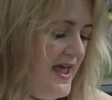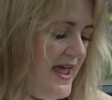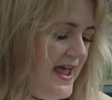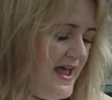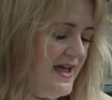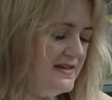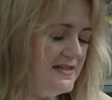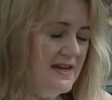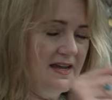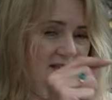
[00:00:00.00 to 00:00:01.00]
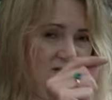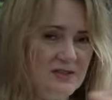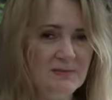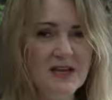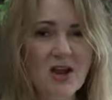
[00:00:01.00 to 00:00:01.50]
And there's
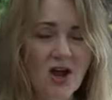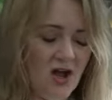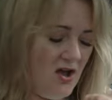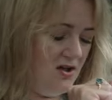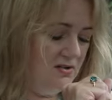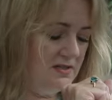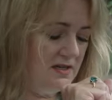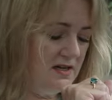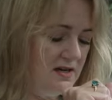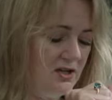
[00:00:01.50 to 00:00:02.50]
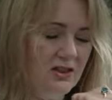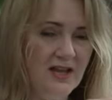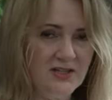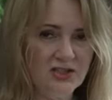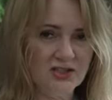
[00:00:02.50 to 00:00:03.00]
something called clutch